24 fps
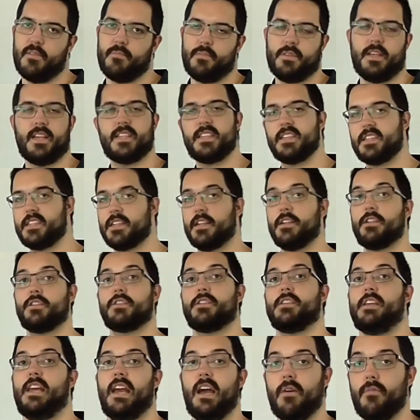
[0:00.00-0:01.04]
But that's
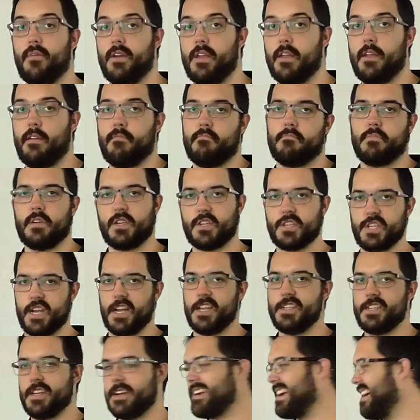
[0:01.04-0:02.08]
essentially how we
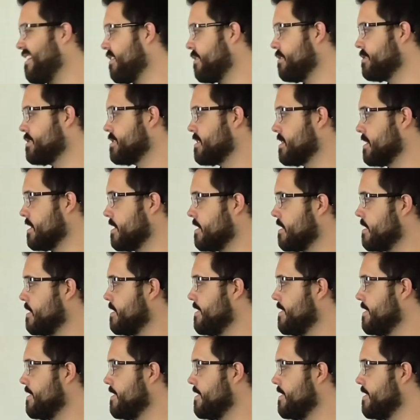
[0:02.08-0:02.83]
exchange our currency.